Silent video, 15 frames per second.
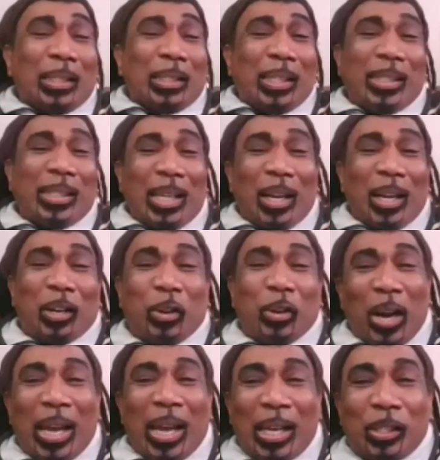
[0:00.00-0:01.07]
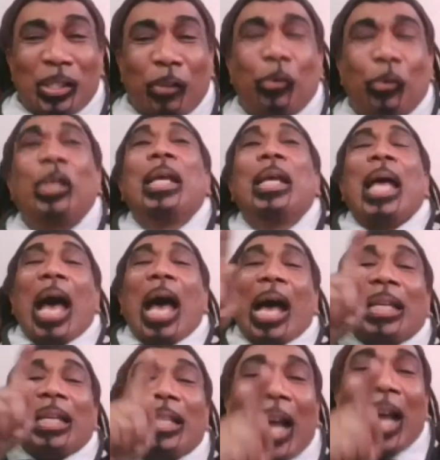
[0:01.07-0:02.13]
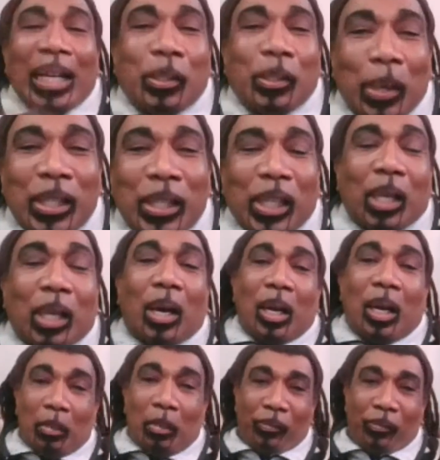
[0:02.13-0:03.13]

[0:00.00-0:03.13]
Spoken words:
sister cry and so forth. And that's when she called my